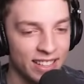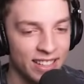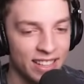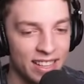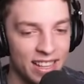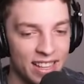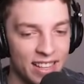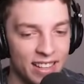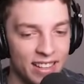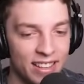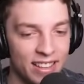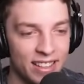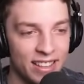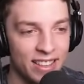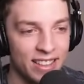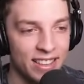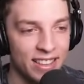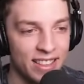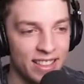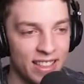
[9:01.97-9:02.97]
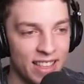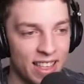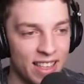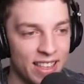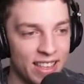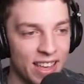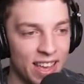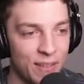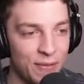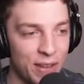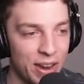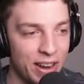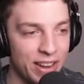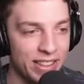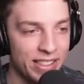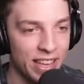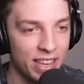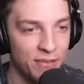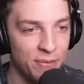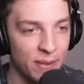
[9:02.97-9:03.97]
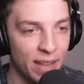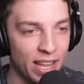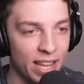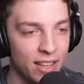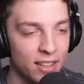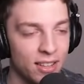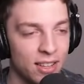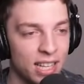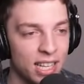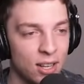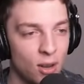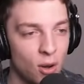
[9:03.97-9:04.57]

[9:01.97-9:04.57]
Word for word: Safe play, safe play. yeah, so very two safe more to play. Go?